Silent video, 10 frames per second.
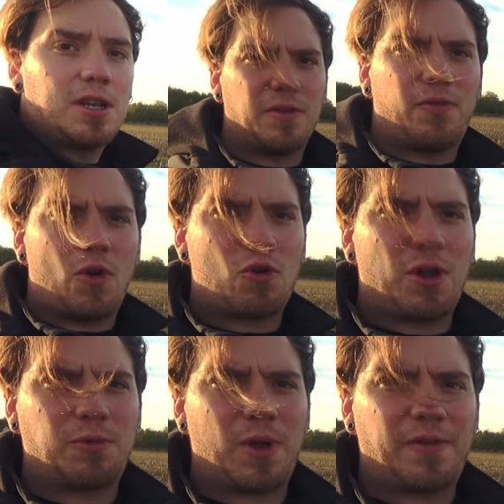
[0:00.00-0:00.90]
In the
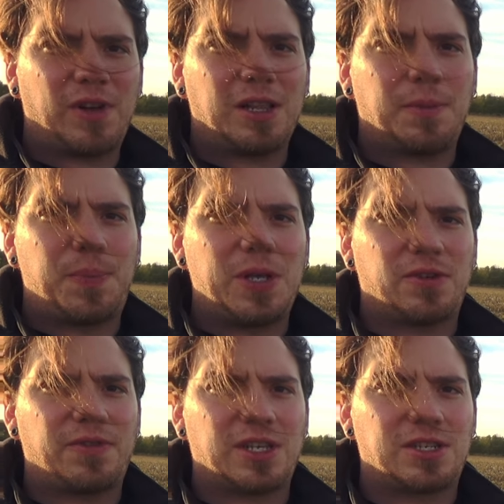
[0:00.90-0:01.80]
foreground we have a little piece
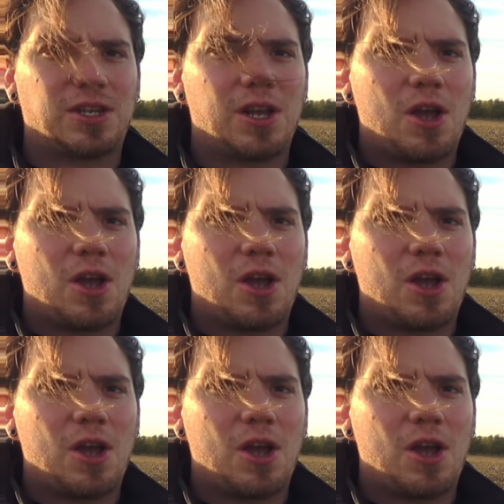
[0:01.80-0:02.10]
of this